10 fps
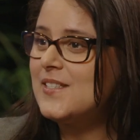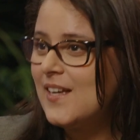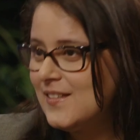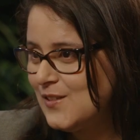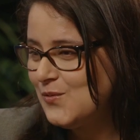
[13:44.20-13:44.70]

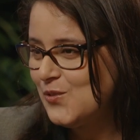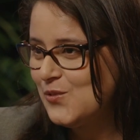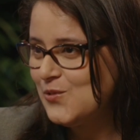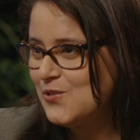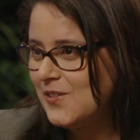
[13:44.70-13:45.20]
excited for
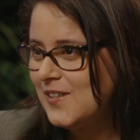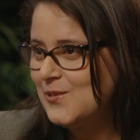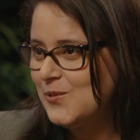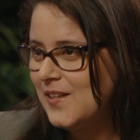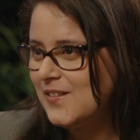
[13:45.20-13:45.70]
those
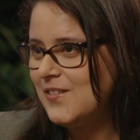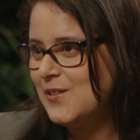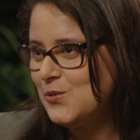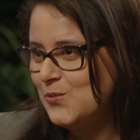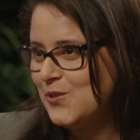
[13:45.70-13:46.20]
trials together
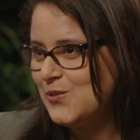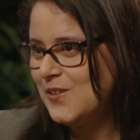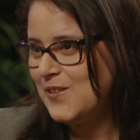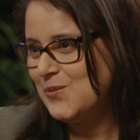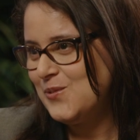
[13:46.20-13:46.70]
and to work
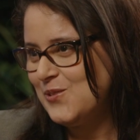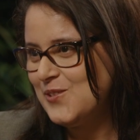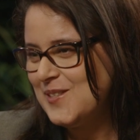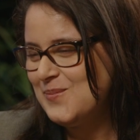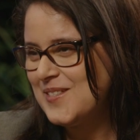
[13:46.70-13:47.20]
together with your
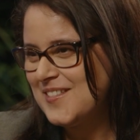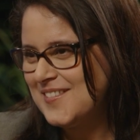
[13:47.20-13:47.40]
teams.